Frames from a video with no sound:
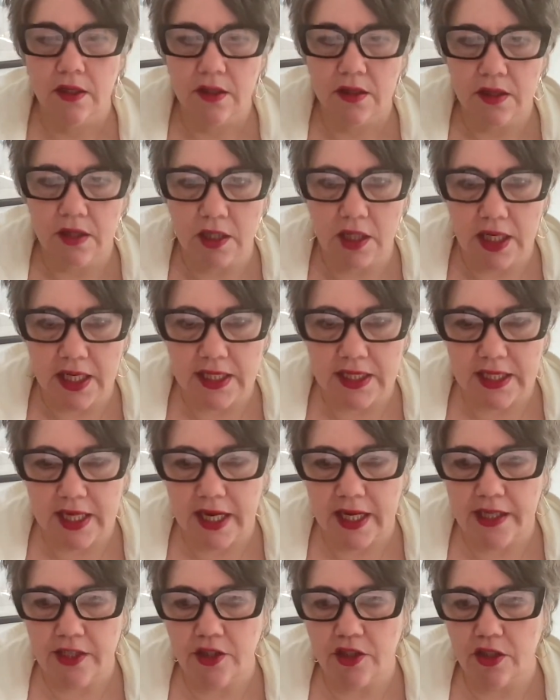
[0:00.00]
The
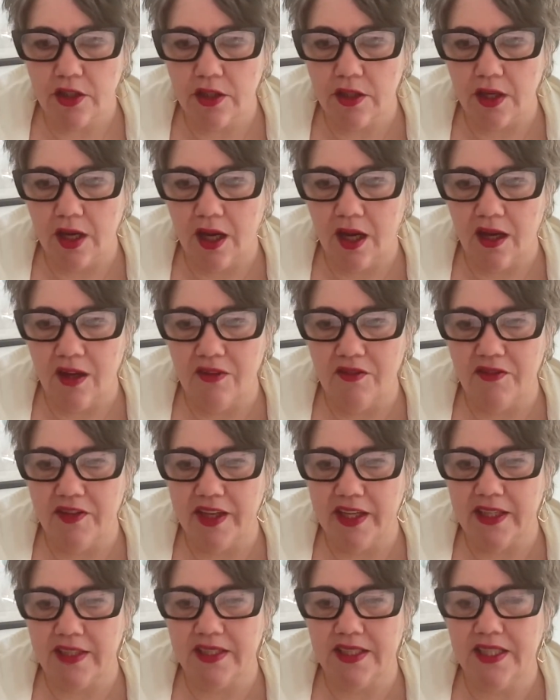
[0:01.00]
container of
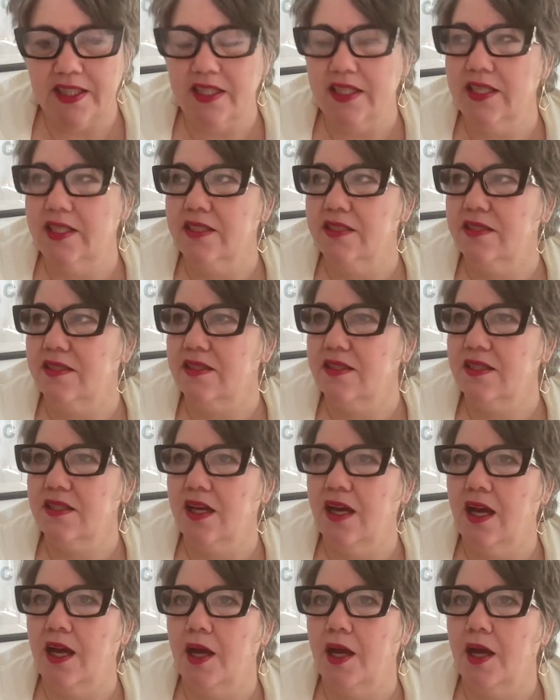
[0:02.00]
it is